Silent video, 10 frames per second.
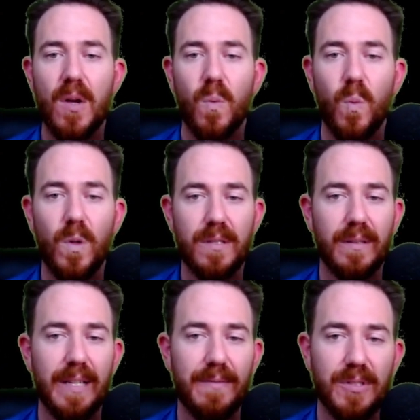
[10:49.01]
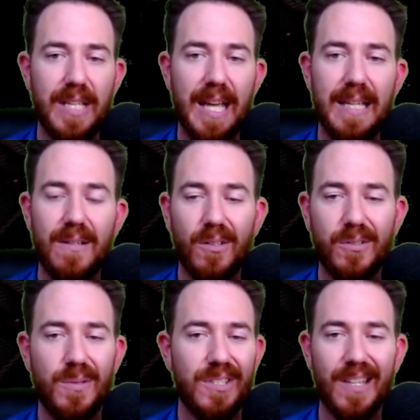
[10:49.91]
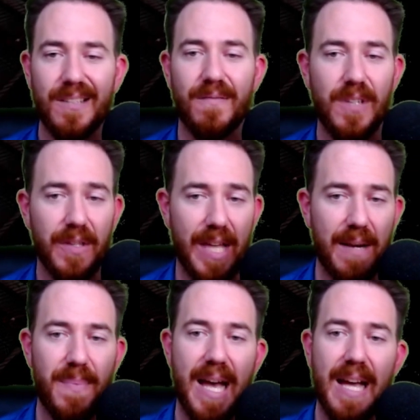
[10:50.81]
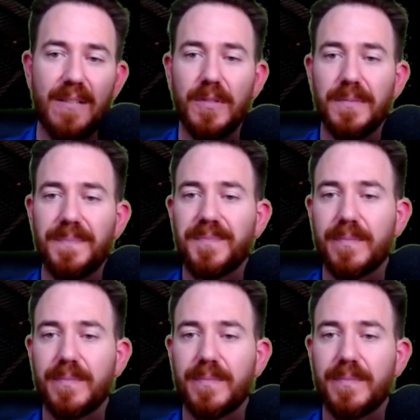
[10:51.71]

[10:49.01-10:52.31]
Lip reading: Once a level is gained, it also just doesn't feel that impactful.